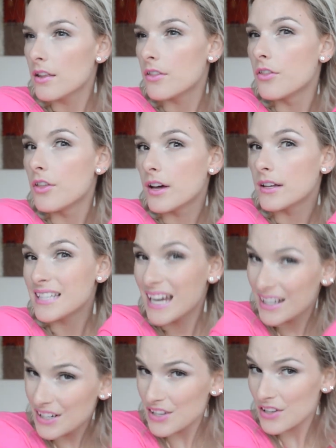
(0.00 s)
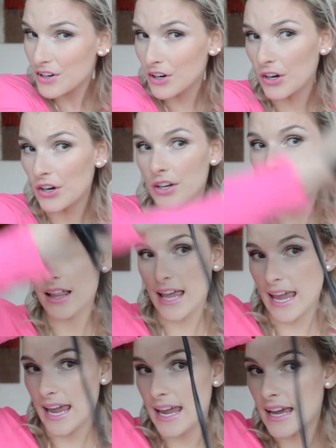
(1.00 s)
the tighter the curl
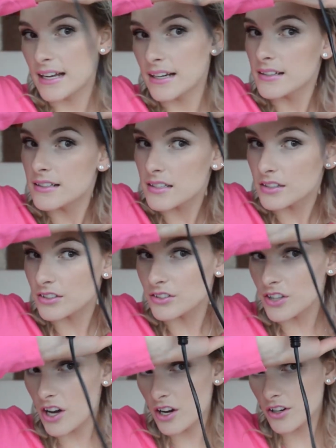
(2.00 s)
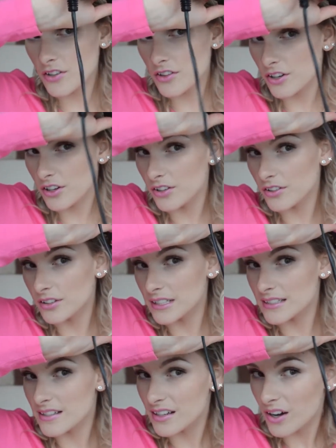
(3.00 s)
and the longer the curl
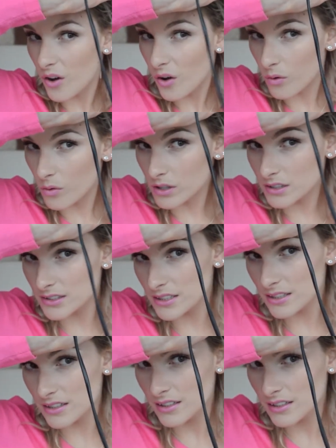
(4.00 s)
is going to hold.